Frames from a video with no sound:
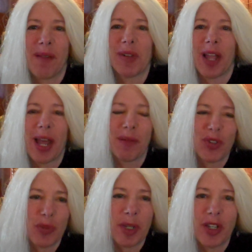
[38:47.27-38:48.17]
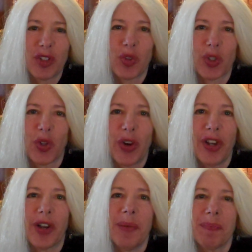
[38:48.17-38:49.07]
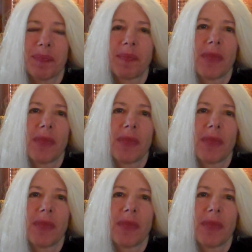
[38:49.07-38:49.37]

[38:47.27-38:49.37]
I'm glad I'm speaking to a lawyer